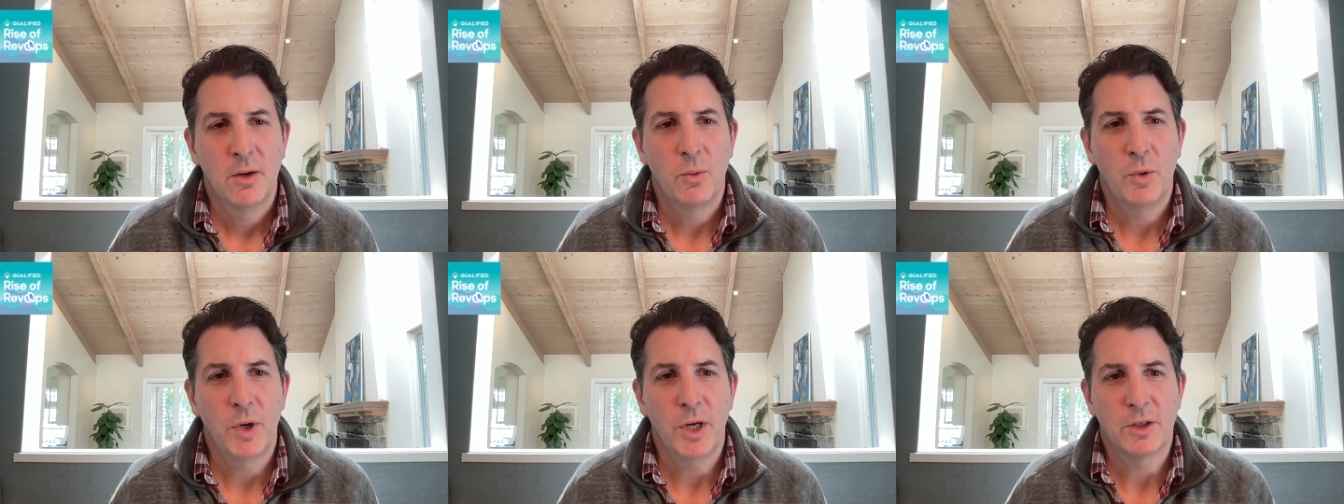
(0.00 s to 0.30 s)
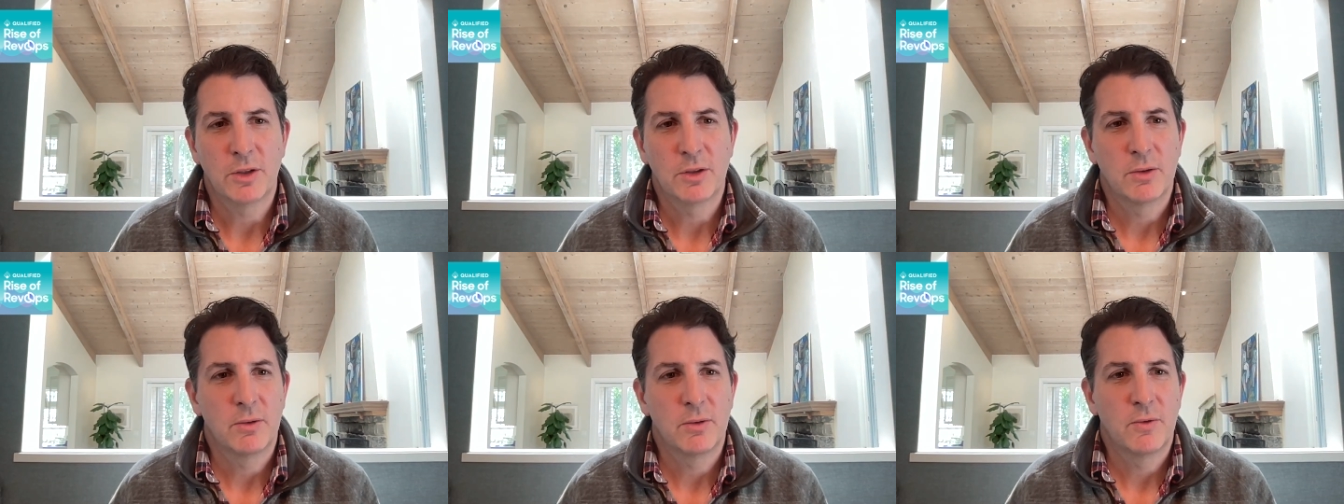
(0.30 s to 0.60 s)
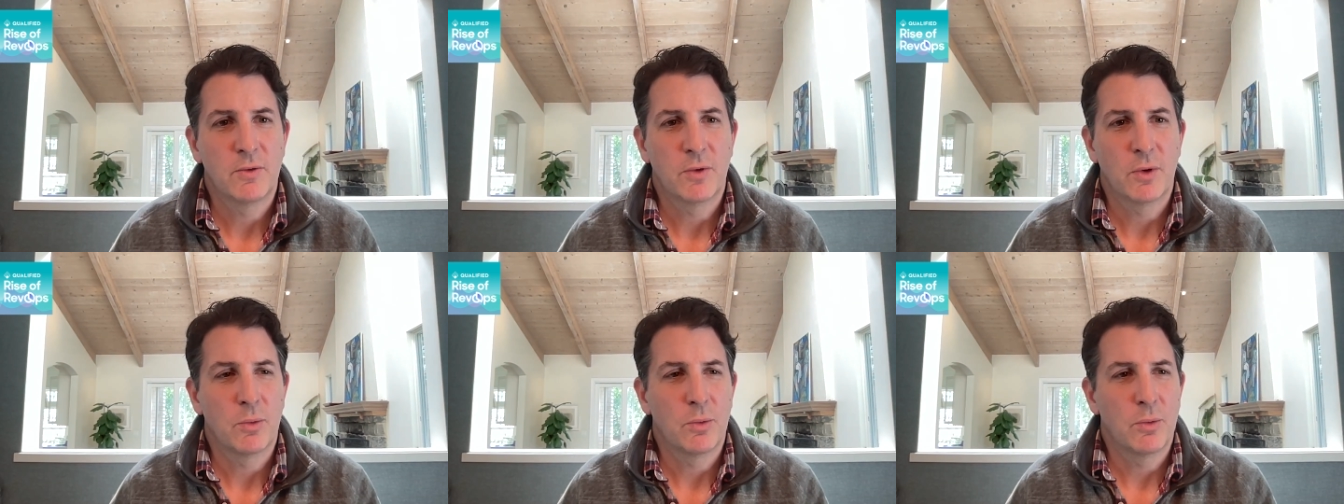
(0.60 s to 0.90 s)
which
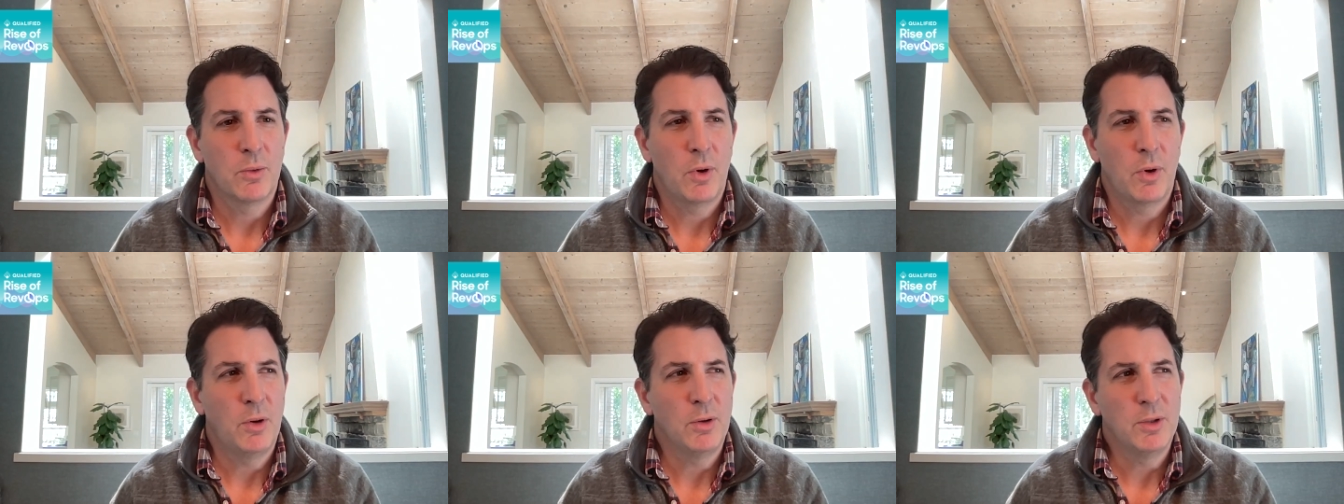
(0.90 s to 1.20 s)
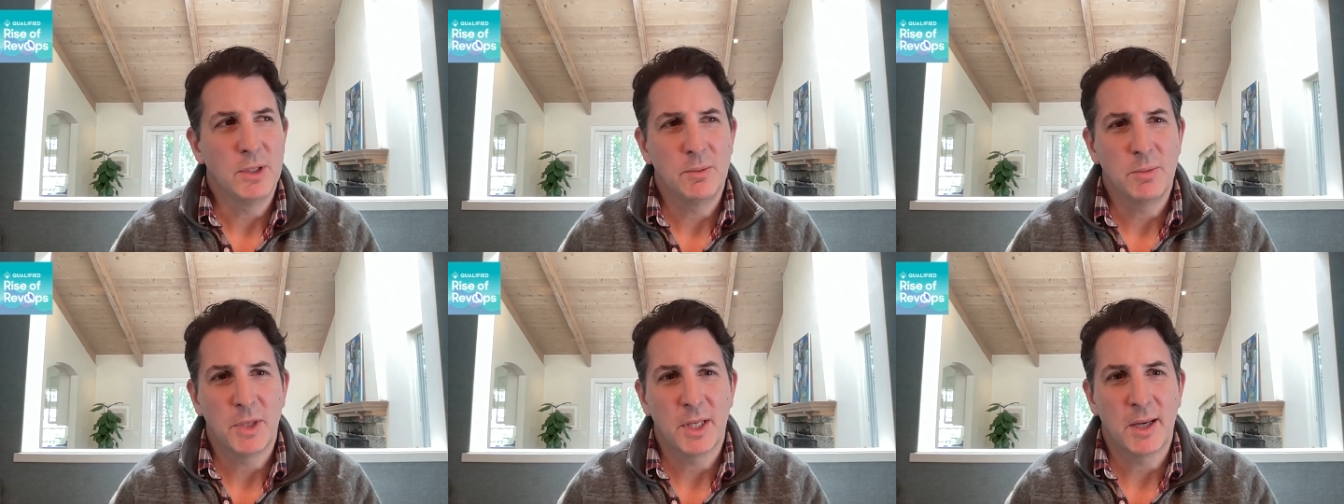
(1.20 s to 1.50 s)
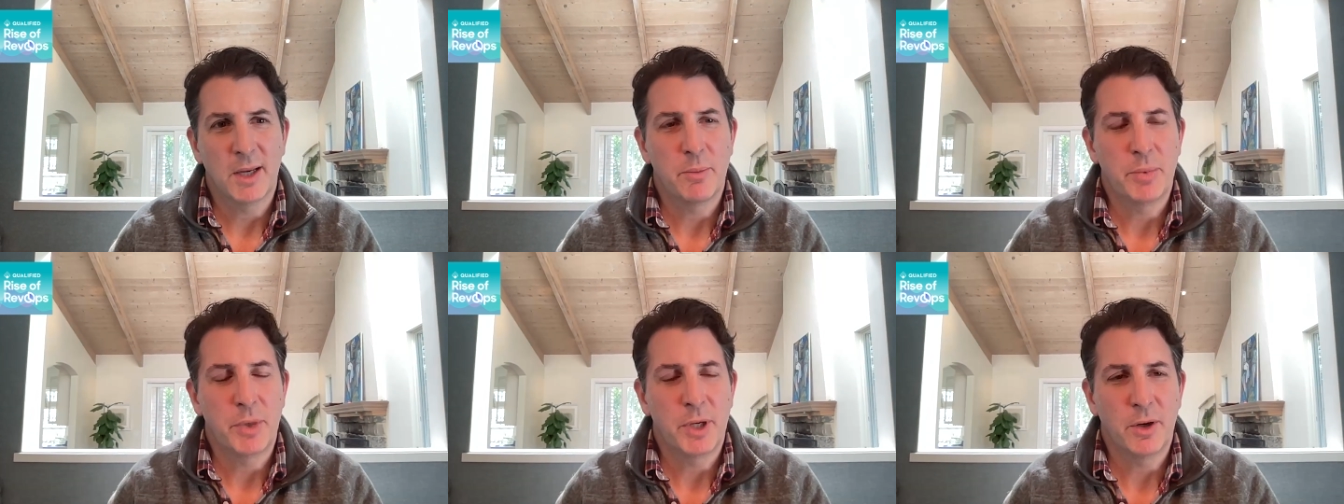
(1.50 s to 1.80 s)
for
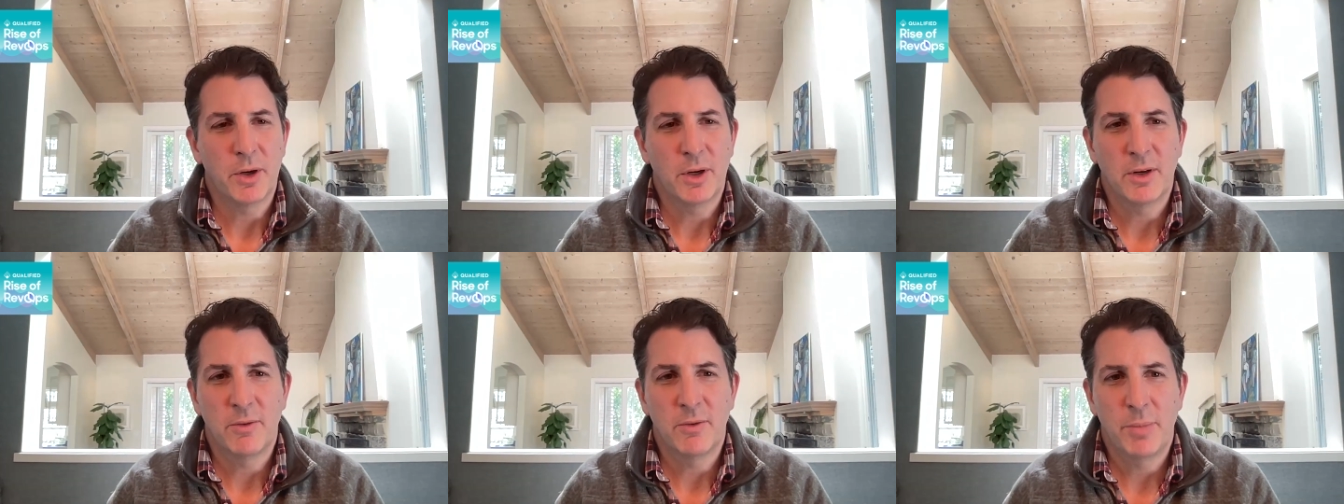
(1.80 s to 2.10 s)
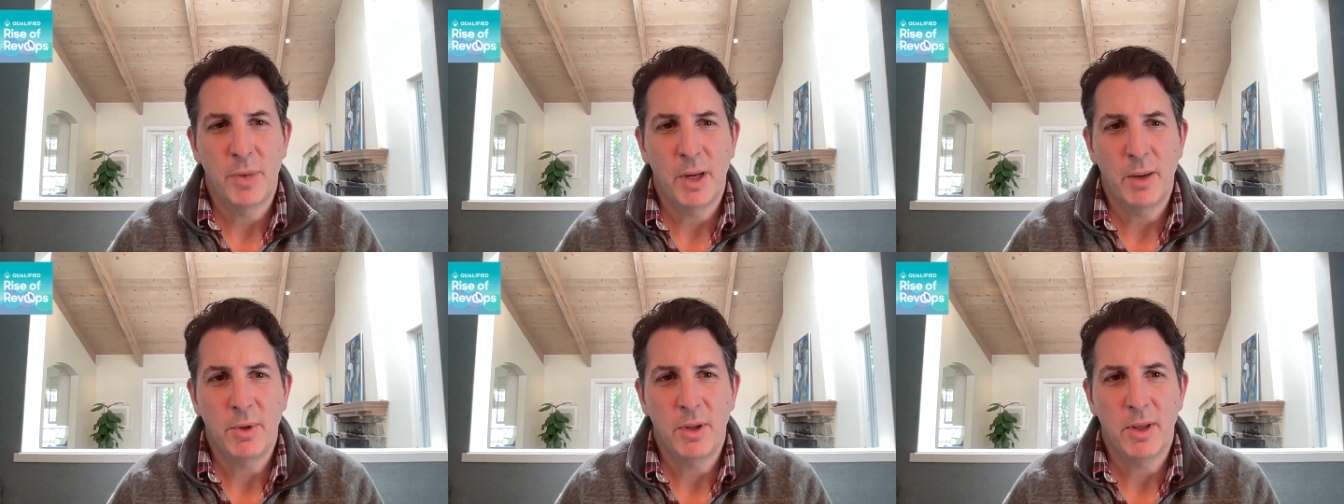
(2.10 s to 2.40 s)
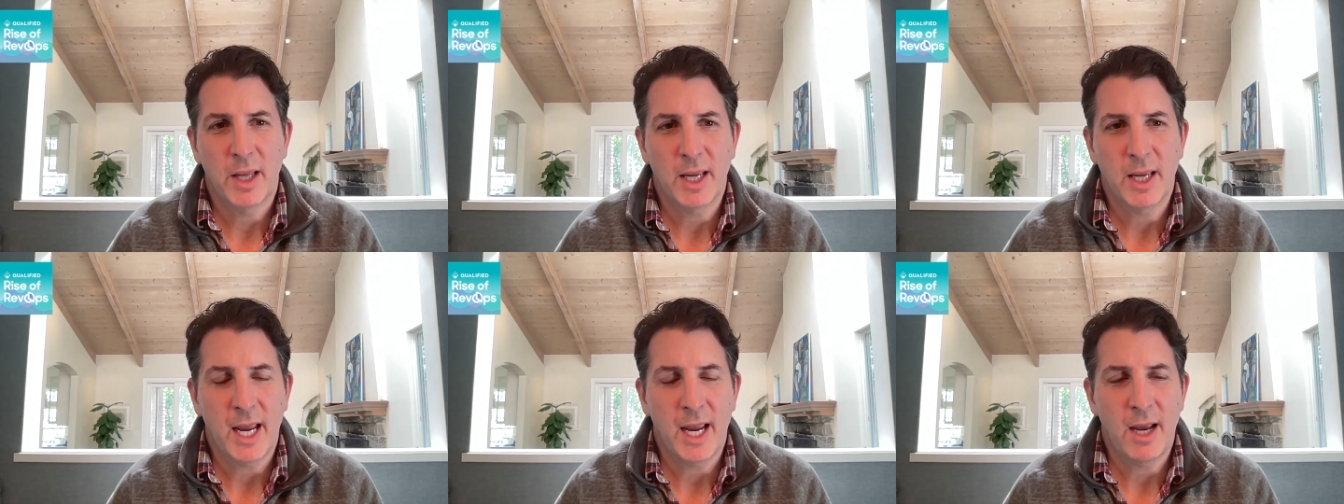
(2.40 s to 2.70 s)
ultimately a period of maybe like